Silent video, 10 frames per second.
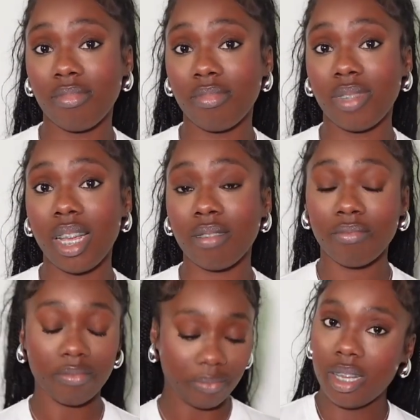yeah.
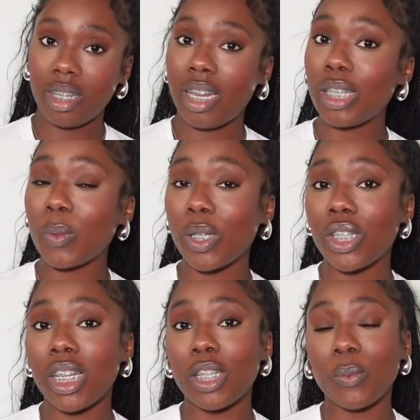The next
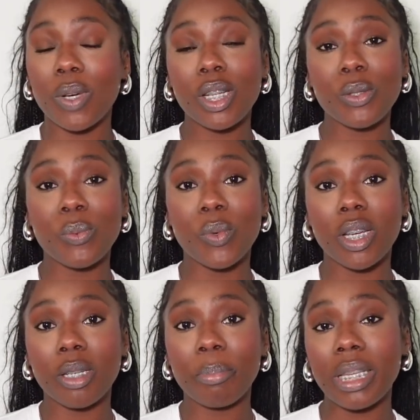question is, what is
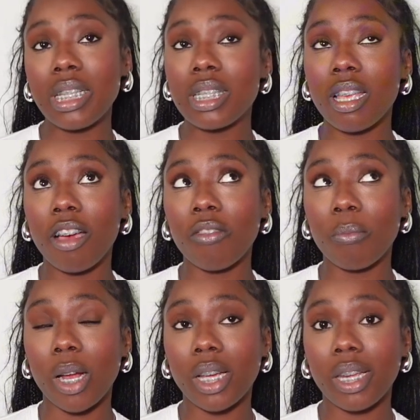one piece of
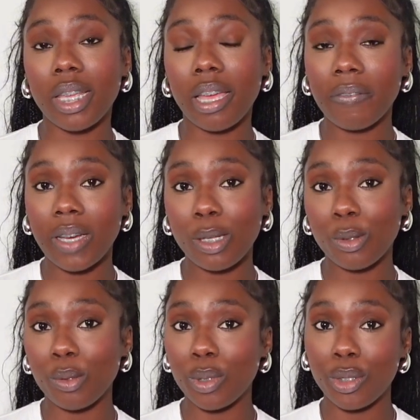marketing
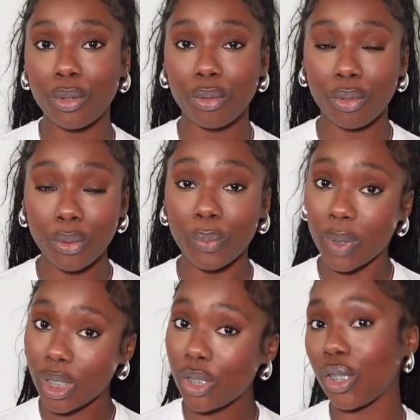advice you
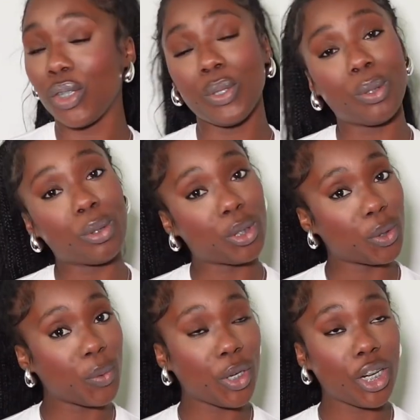wish you knew
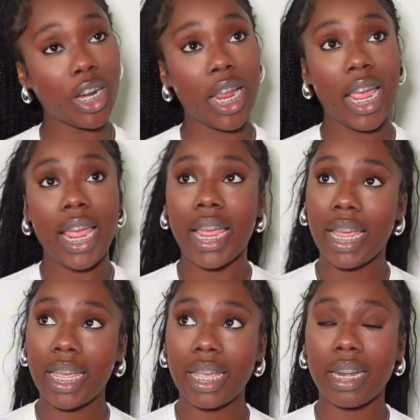sooner?
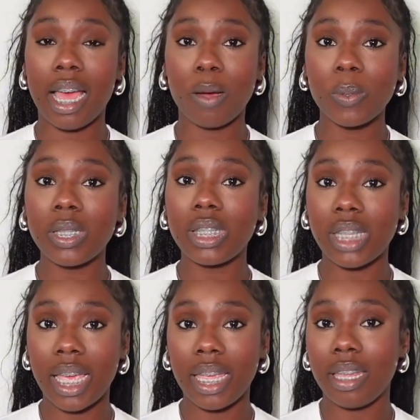And I would
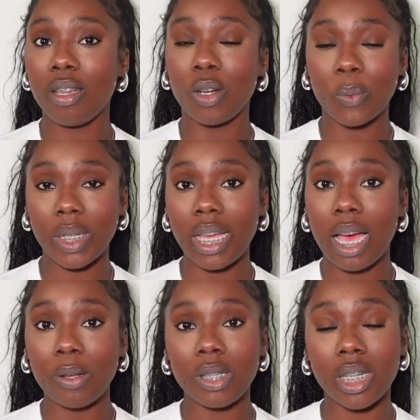say going
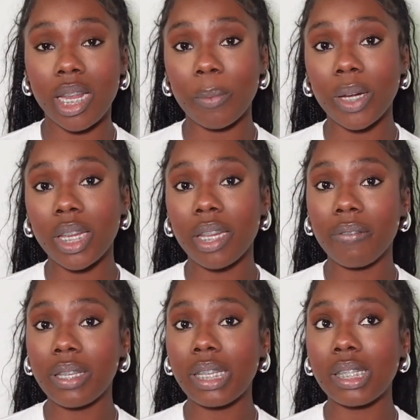out to networking
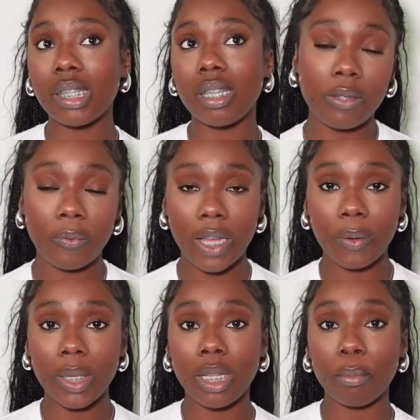events. It's
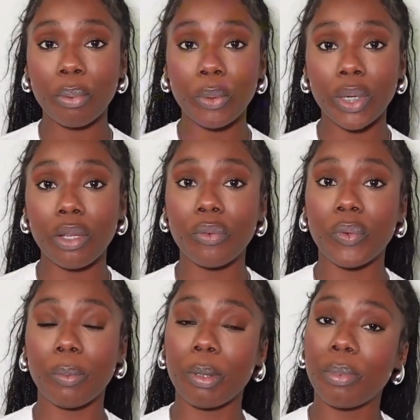very important
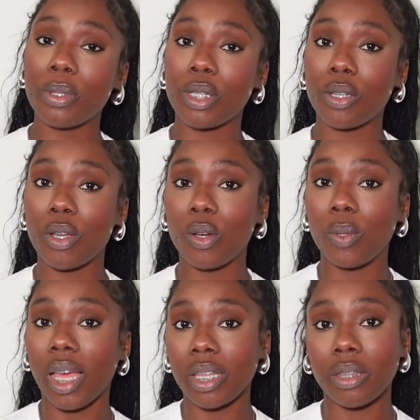for people to know
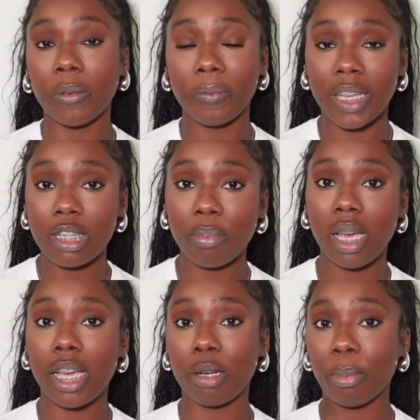like the face
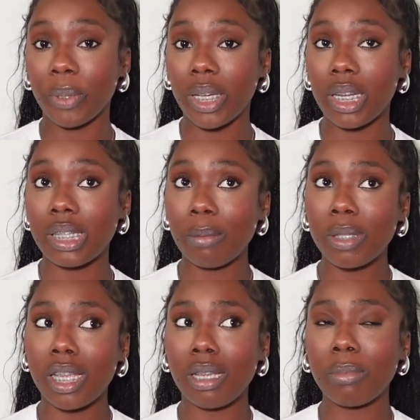behind a brand, and
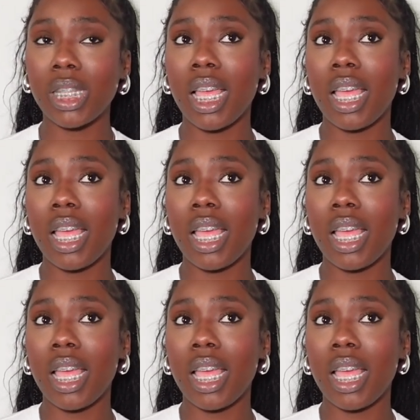sometimes